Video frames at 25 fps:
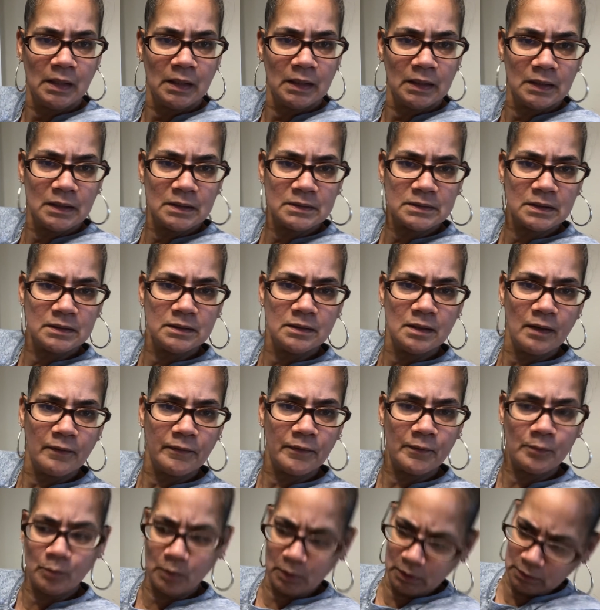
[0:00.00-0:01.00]
And there's
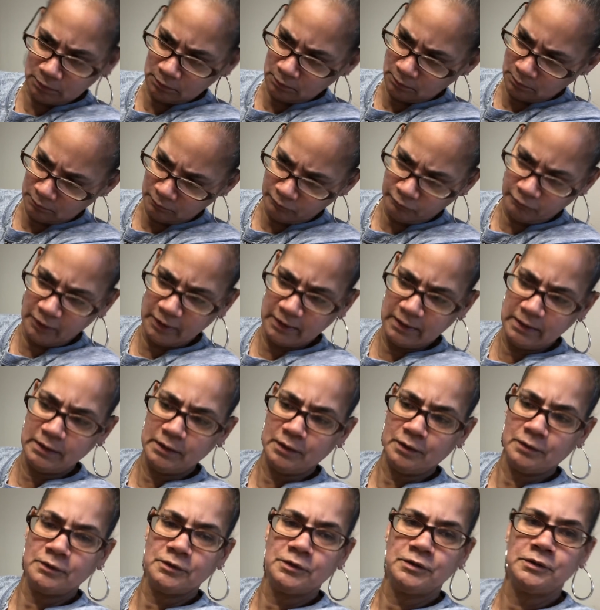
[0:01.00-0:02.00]
another one right
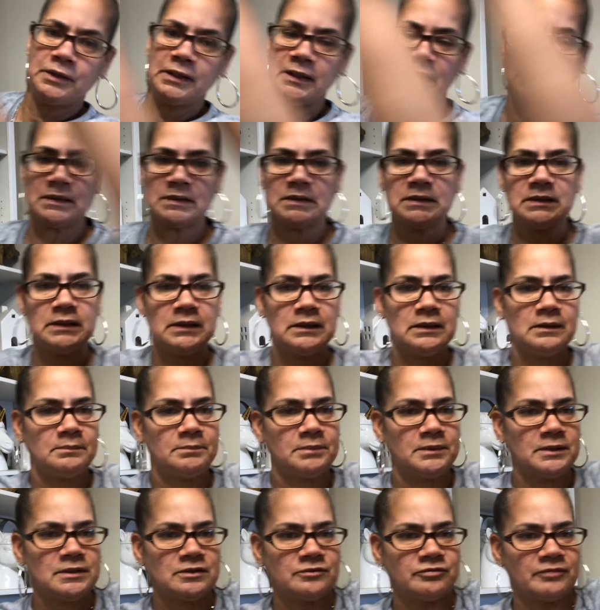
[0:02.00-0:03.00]
here. You can't see it,
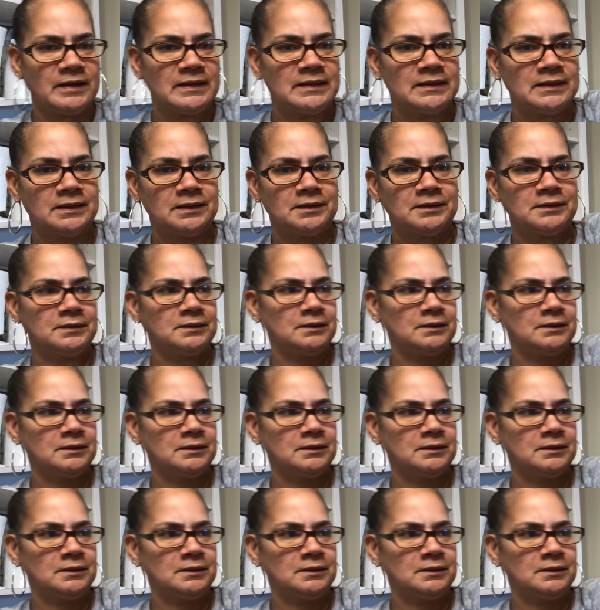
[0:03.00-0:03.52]
but it's right there.